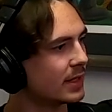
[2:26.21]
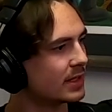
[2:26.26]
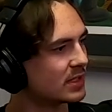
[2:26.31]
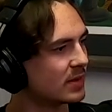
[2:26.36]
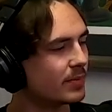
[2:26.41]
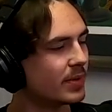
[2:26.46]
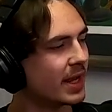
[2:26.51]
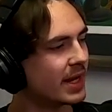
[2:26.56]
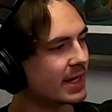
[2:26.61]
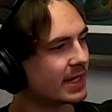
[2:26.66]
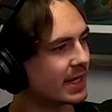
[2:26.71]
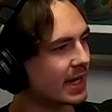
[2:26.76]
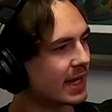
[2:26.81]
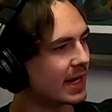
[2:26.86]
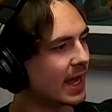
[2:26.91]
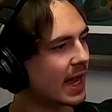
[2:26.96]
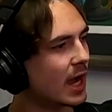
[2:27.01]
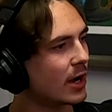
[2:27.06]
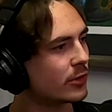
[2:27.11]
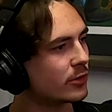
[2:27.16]
depending on
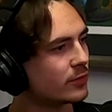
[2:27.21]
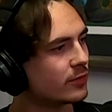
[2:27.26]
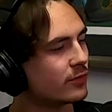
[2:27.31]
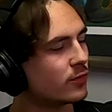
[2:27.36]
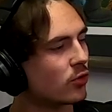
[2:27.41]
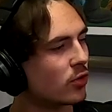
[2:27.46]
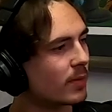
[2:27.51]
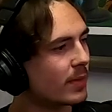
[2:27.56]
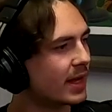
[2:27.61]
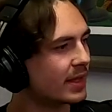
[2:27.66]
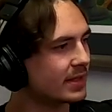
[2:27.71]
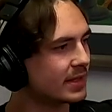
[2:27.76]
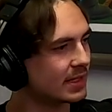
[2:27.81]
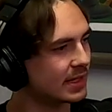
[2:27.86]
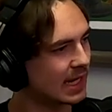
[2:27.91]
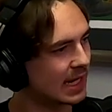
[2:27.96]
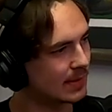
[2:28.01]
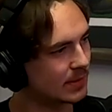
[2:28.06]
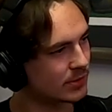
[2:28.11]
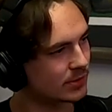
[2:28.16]
how you format the
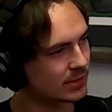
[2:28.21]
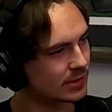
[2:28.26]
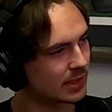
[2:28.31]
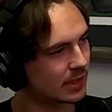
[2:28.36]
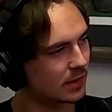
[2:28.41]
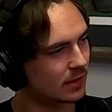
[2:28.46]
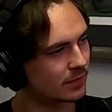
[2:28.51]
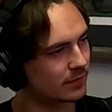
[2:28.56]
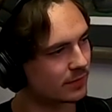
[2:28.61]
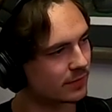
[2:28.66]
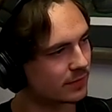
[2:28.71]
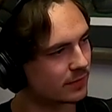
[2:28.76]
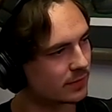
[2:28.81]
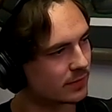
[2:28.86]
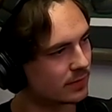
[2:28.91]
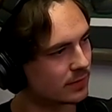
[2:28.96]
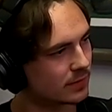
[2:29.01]
game yourself?